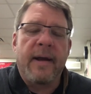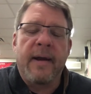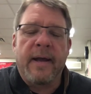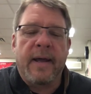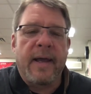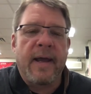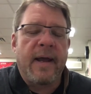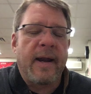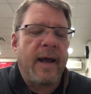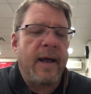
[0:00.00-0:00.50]
And
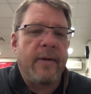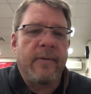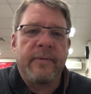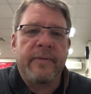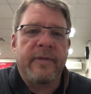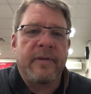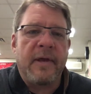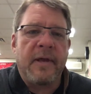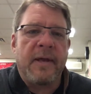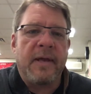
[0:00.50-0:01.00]
again, I
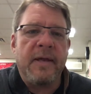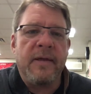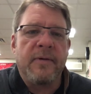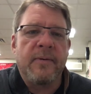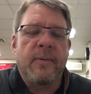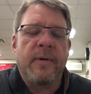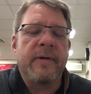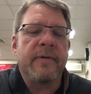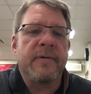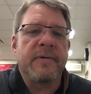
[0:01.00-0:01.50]
don't think
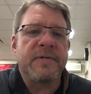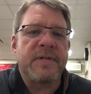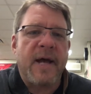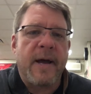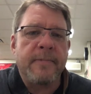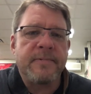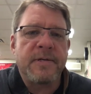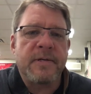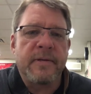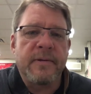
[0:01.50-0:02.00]
either one of those
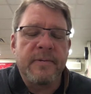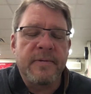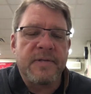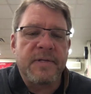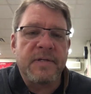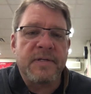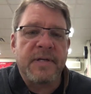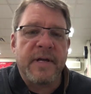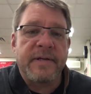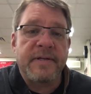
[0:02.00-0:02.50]

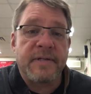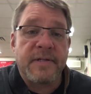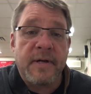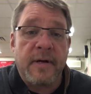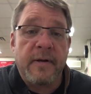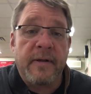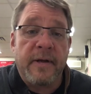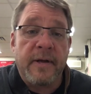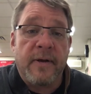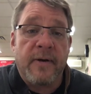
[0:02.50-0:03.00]
absolutes is
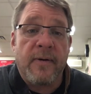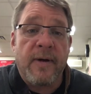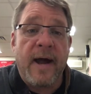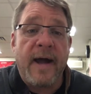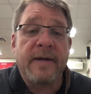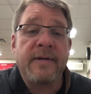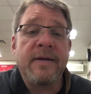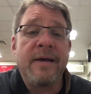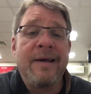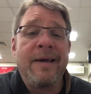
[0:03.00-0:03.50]
necessarily
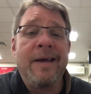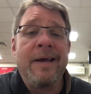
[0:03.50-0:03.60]
correct.